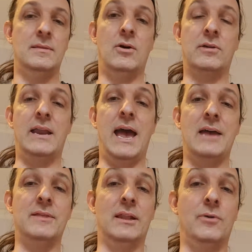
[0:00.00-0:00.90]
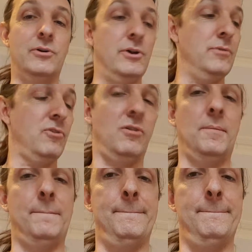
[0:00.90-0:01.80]
I'm going to add the lower notes.
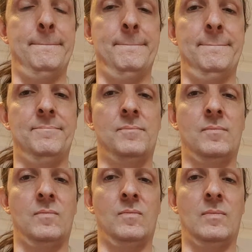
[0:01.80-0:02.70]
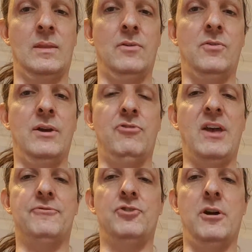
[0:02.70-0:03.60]
So here's
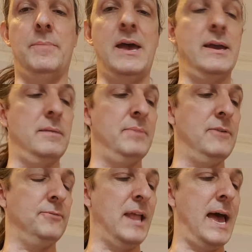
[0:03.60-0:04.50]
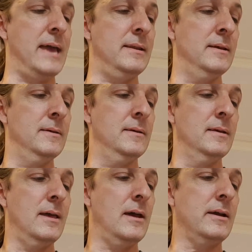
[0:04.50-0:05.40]
F sharp, A, and B flat.
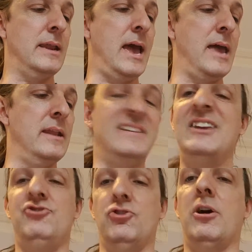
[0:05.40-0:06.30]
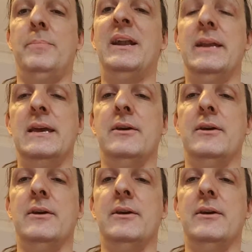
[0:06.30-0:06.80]
I'm going to add a D sharp and an E